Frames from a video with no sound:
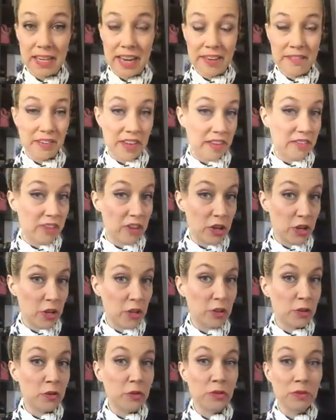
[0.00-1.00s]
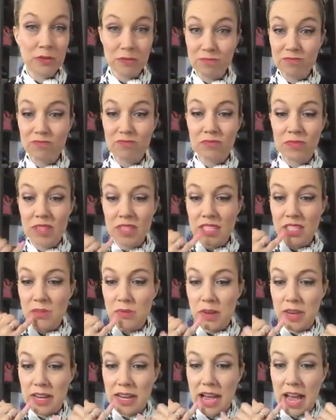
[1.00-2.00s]
that I've given you, this is
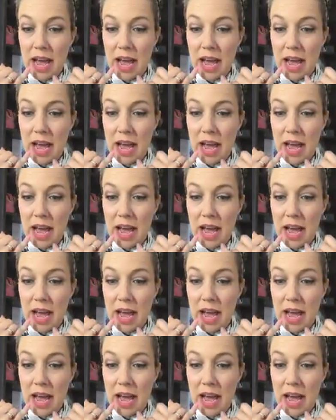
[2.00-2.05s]
what can